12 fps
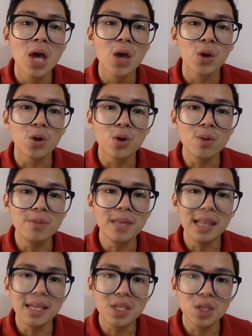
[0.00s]
Group
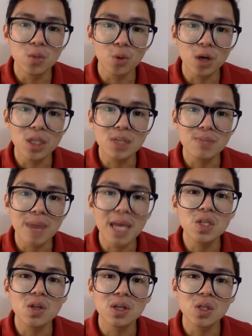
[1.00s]
the listed words
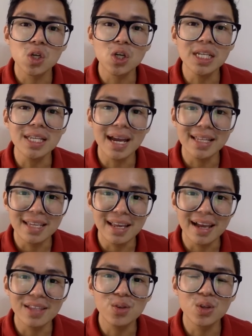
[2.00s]
based on a certain
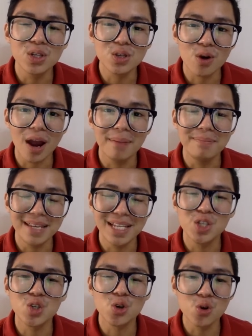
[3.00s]
idea to describe
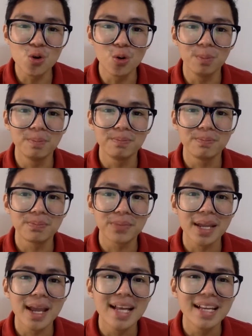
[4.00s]
each group.
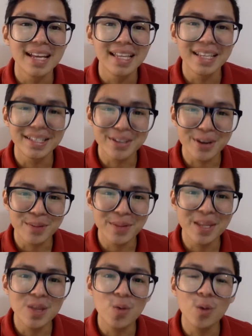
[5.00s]

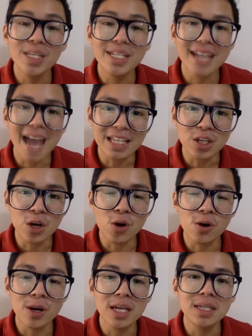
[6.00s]
Determine which
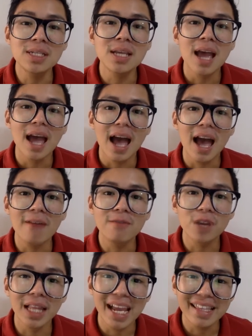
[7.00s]
categories
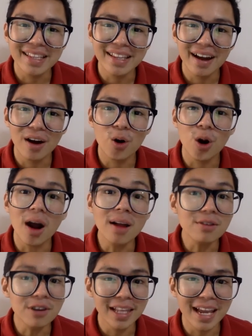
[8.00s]
have related or
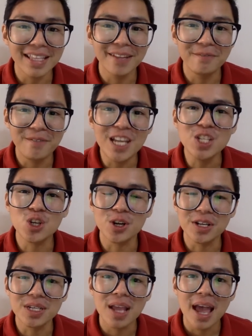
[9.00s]
unrelated
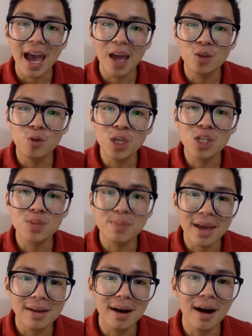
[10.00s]
features and
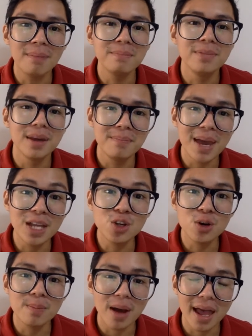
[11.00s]
which make up the
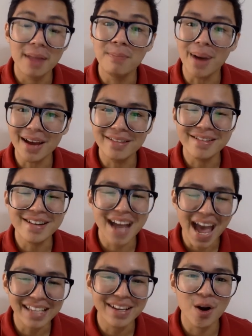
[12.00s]
major and minor
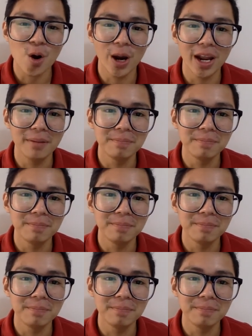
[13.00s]
category.